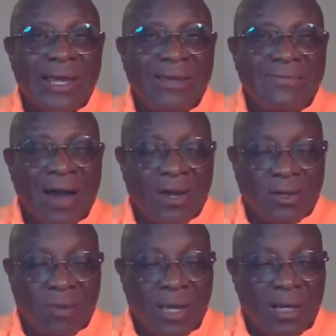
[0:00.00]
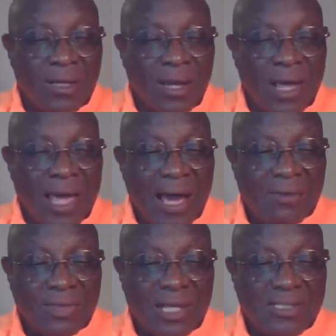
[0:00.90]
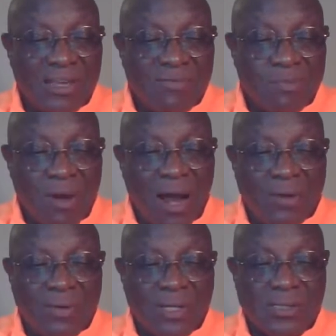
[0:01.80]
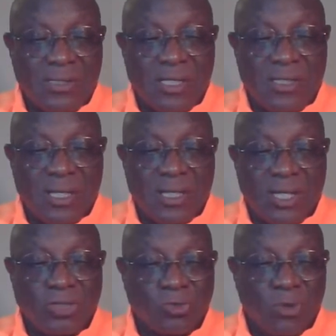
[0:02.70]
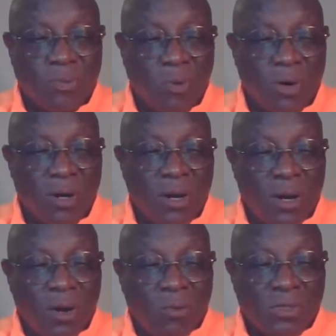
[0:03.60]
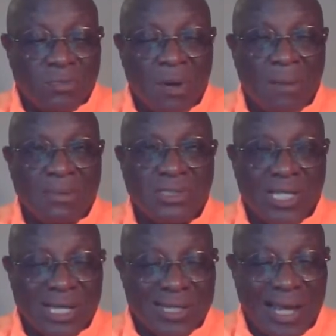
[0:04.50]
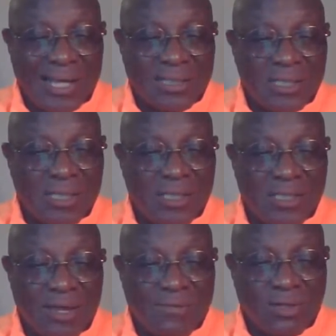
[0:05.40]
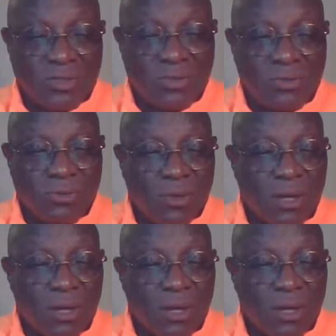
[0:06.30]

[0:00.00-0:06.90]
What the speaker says: evaluated how things have progressed since the initial report was published in 1972.